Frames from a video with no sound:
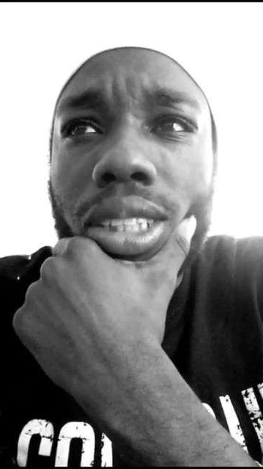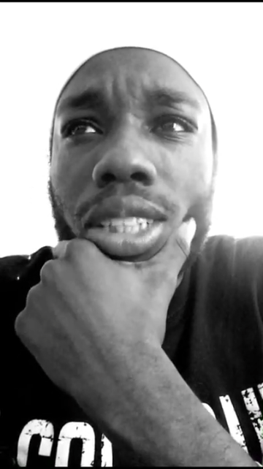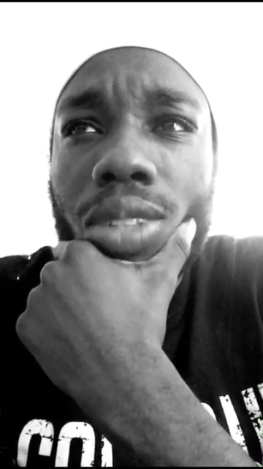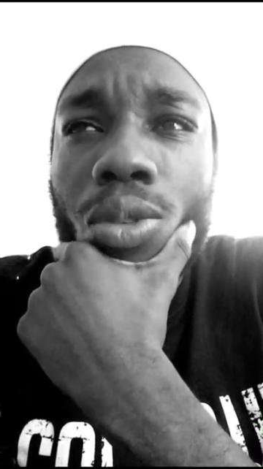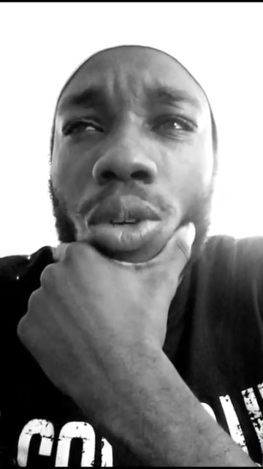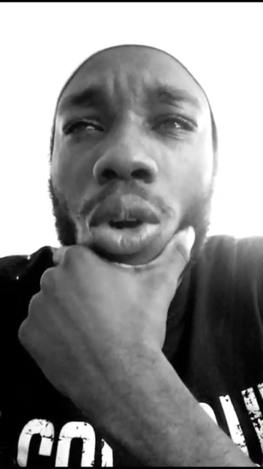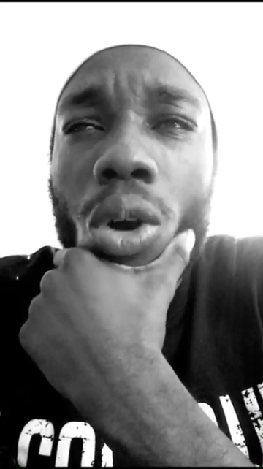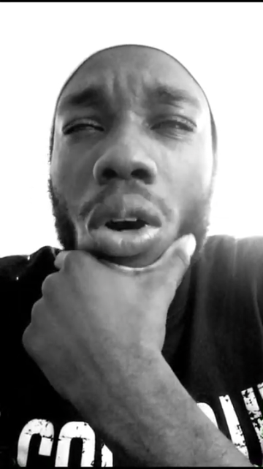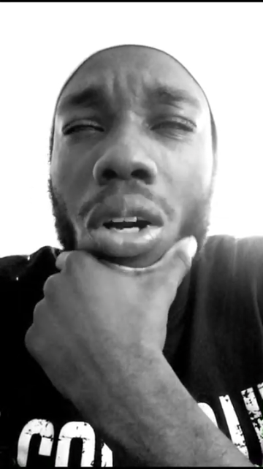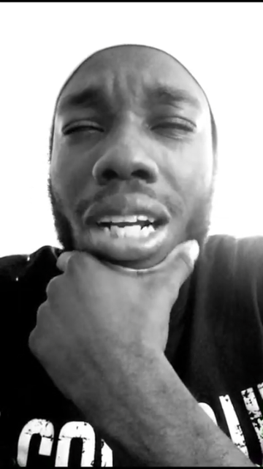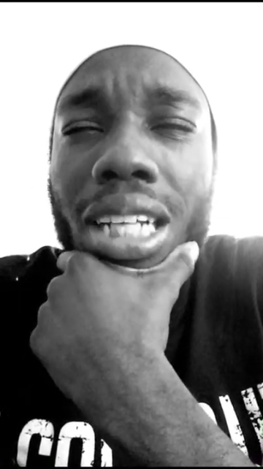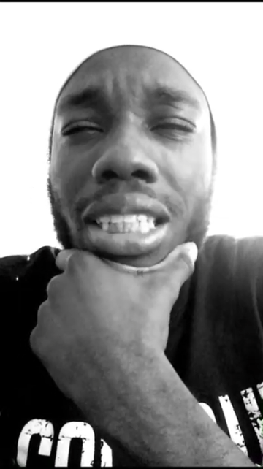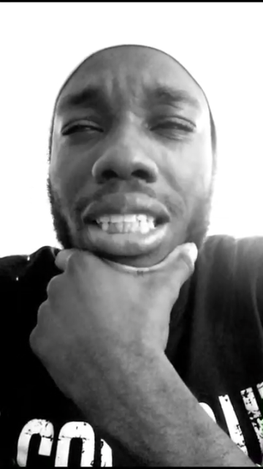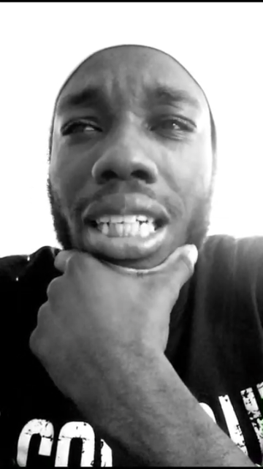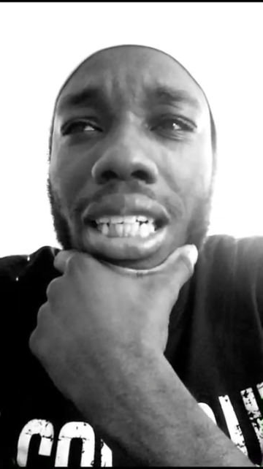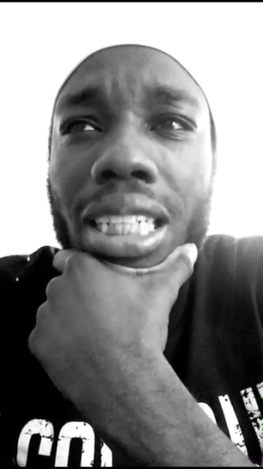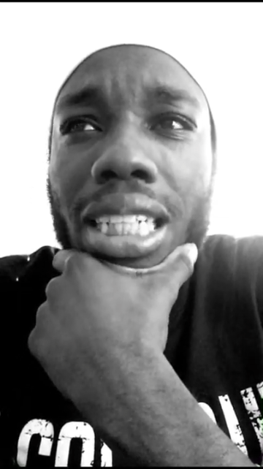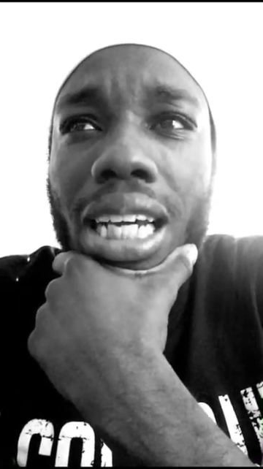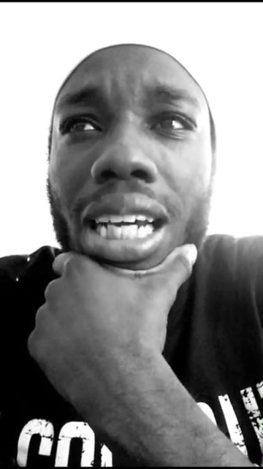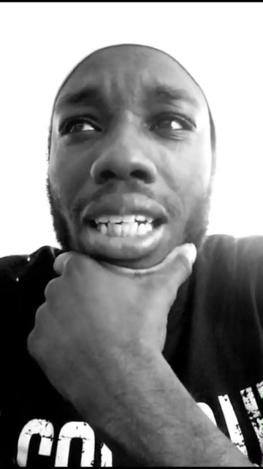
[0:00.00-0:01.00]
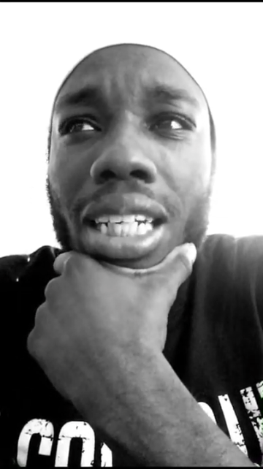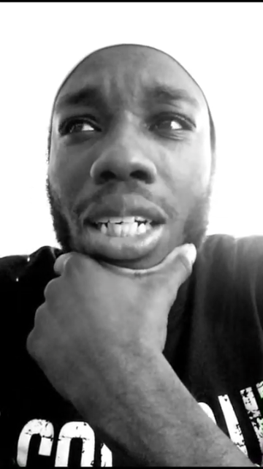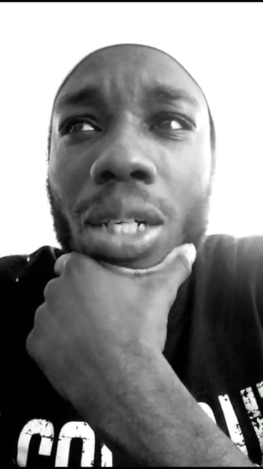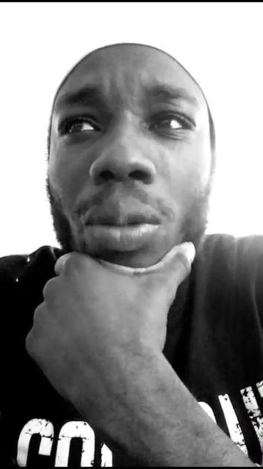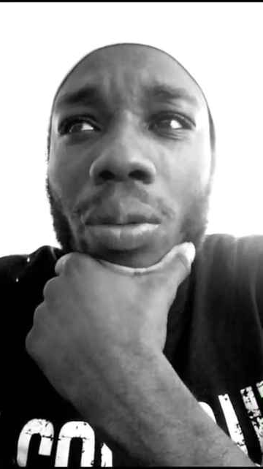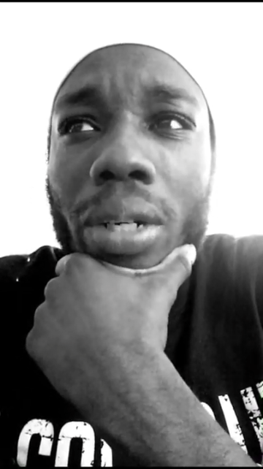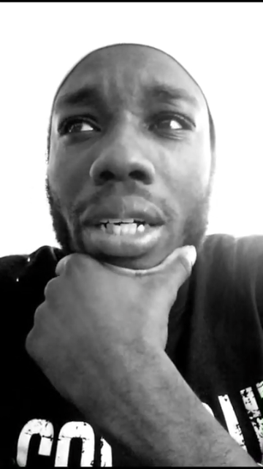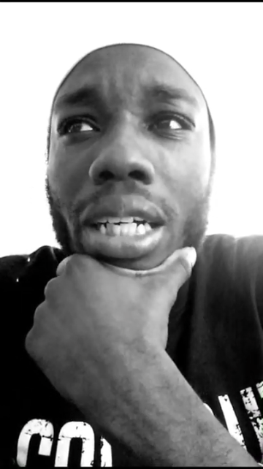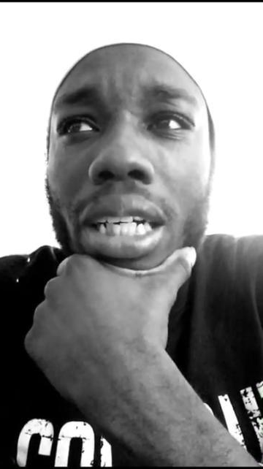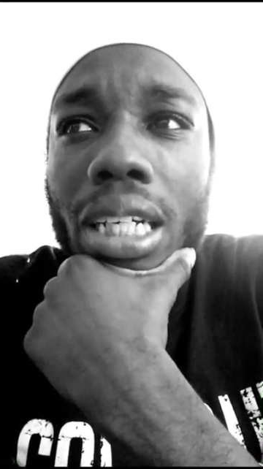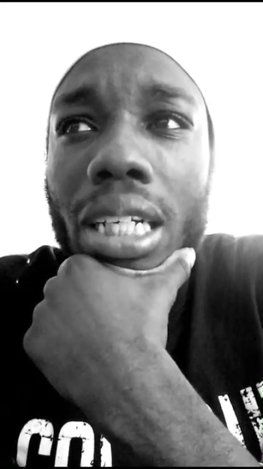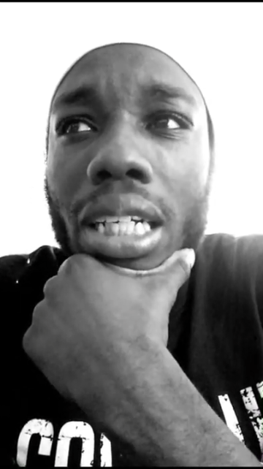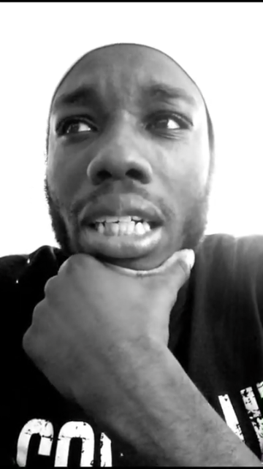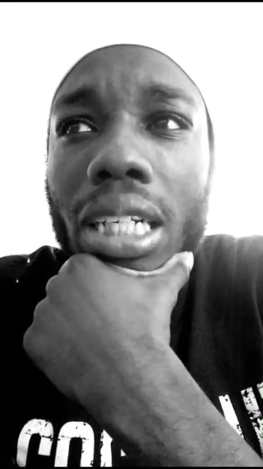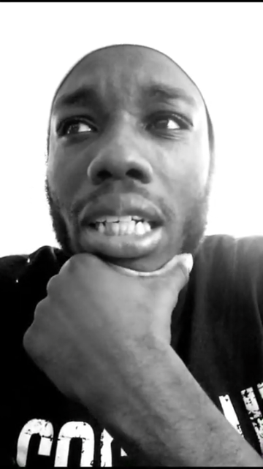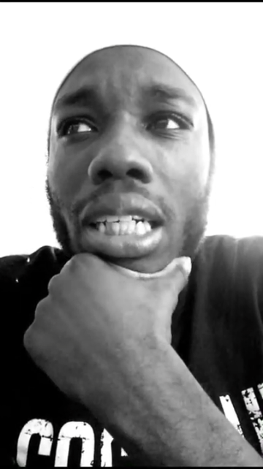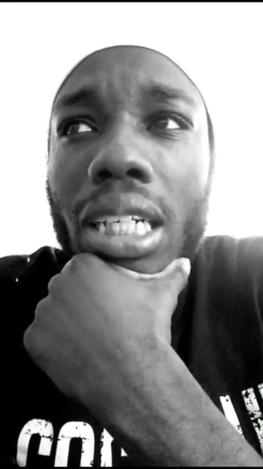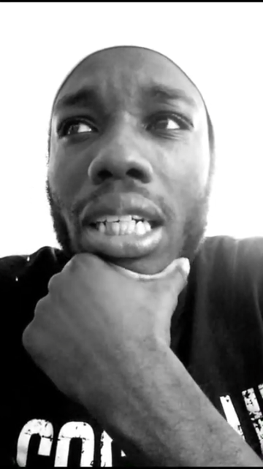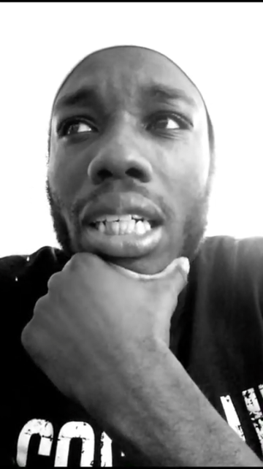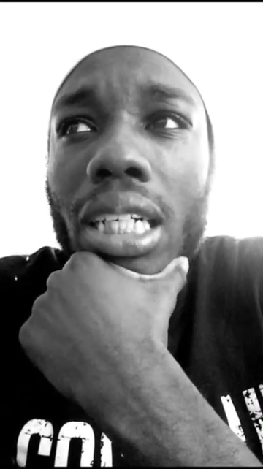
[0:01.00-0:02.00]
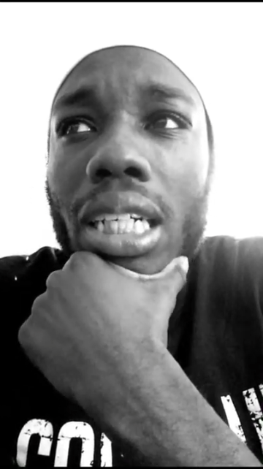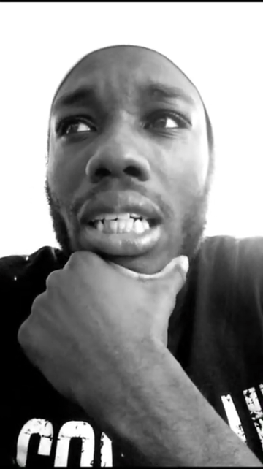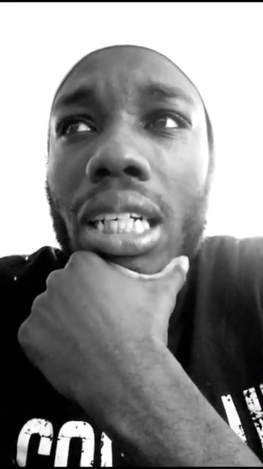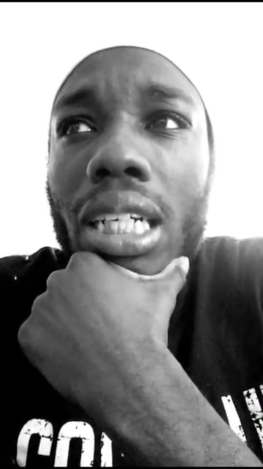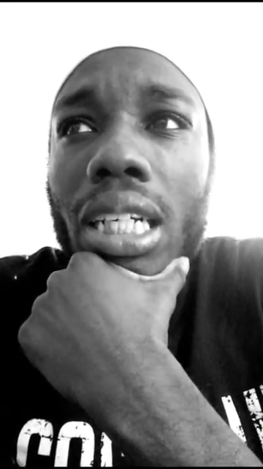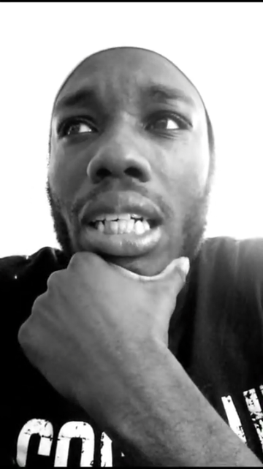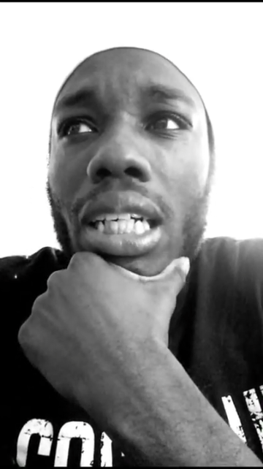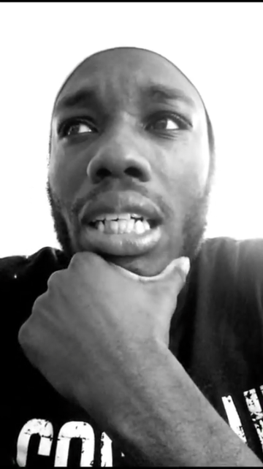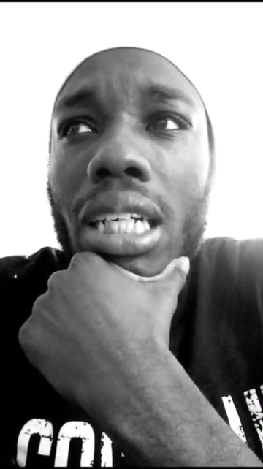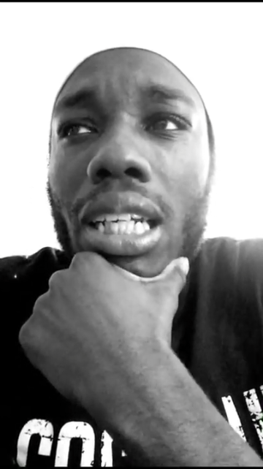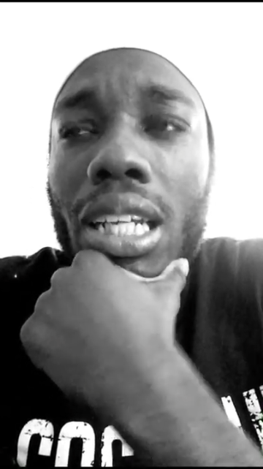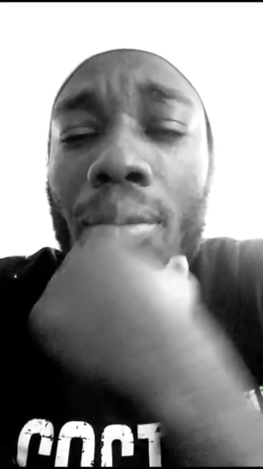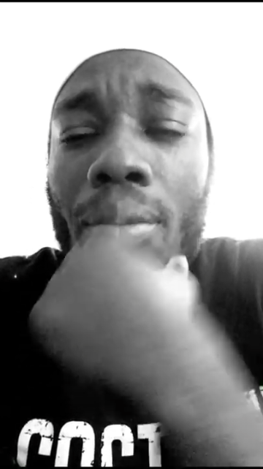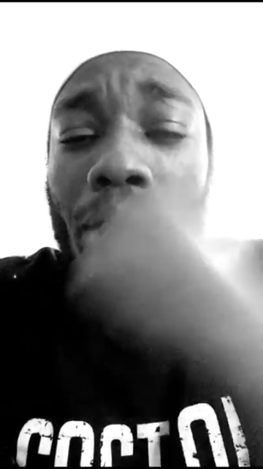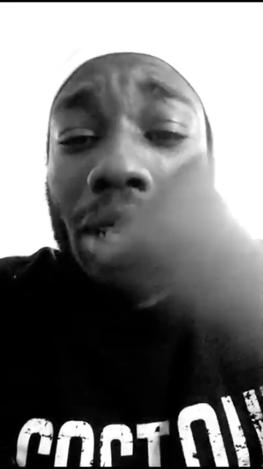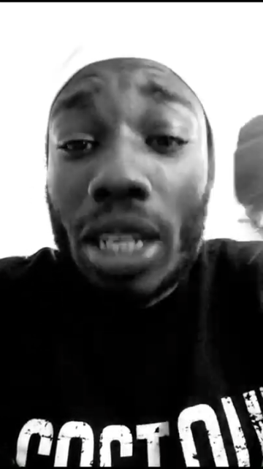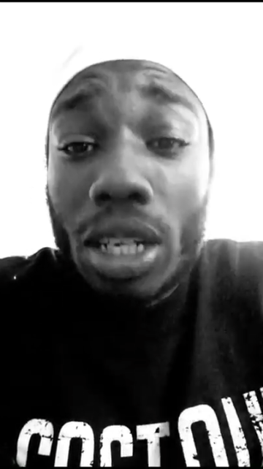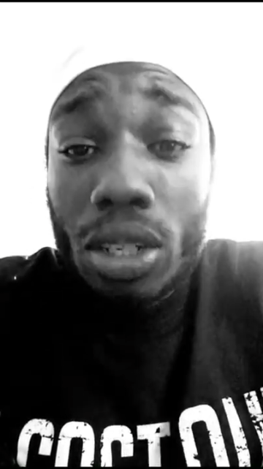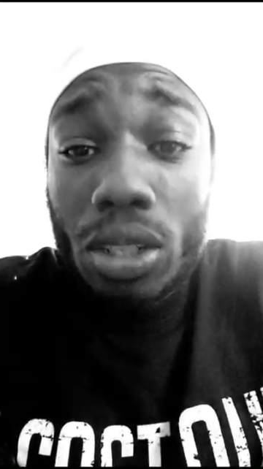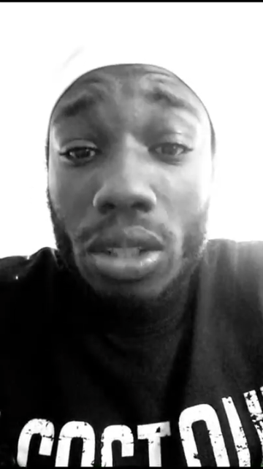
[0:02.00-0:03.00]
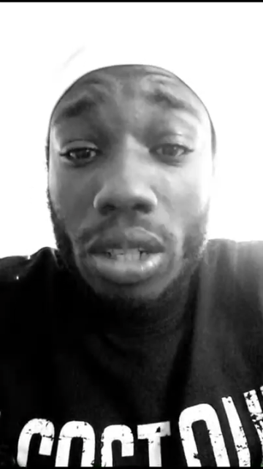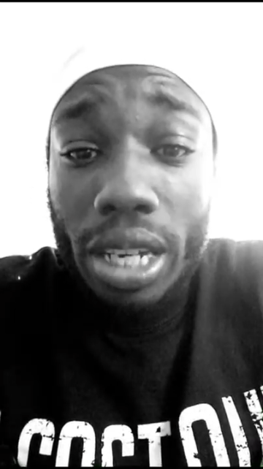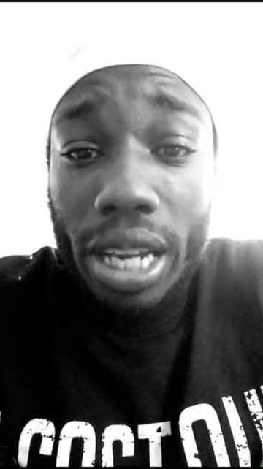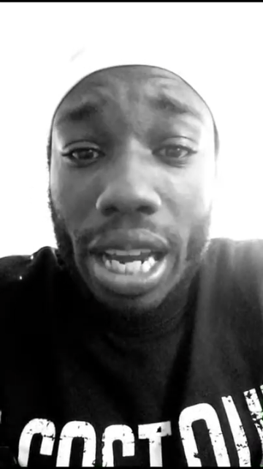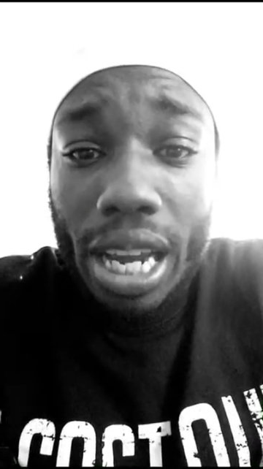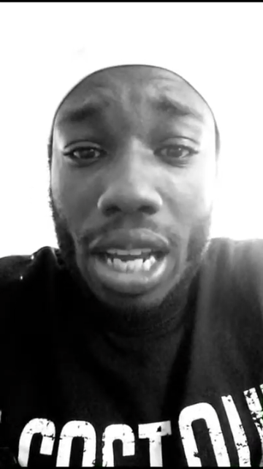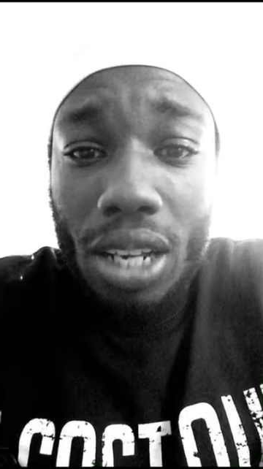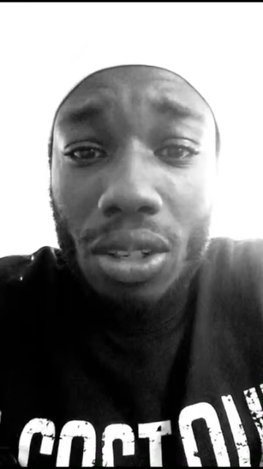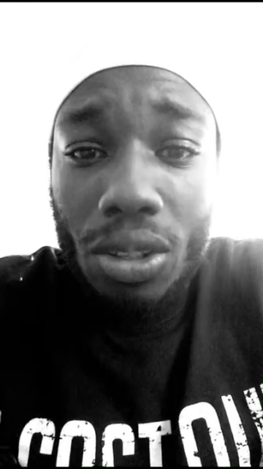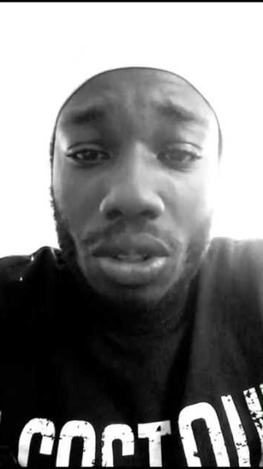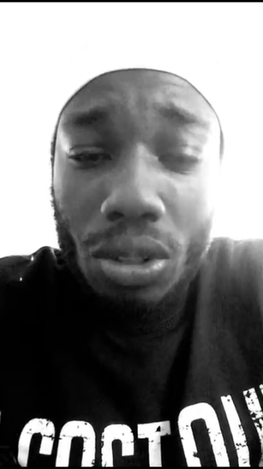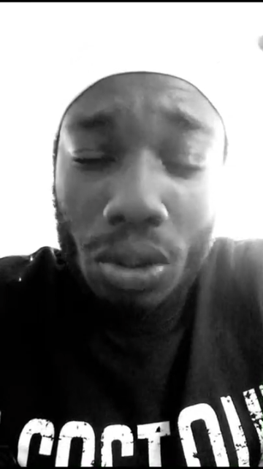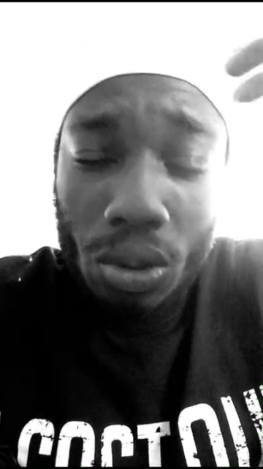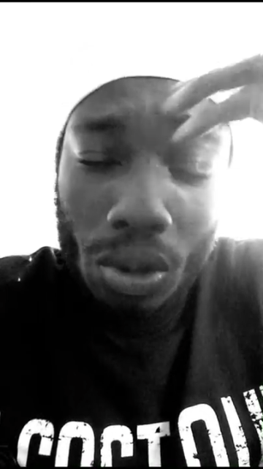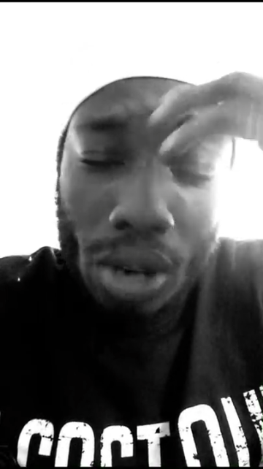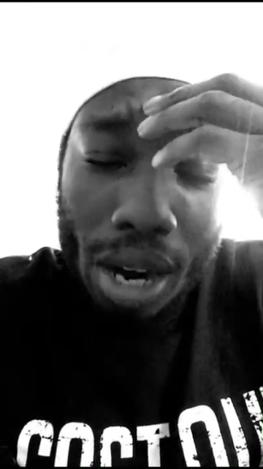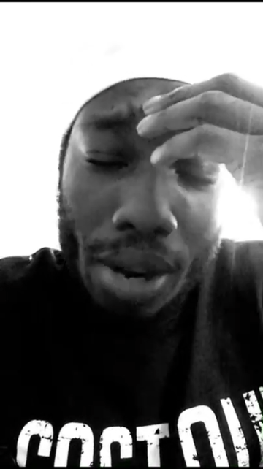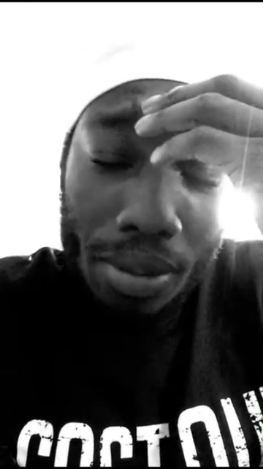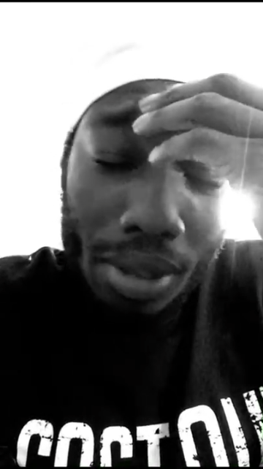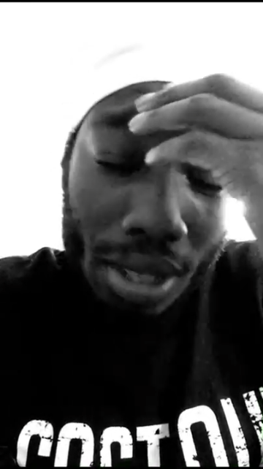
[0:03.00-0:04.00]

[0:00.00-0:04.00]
we're going outside of town anyway. Let me take you to a candle store.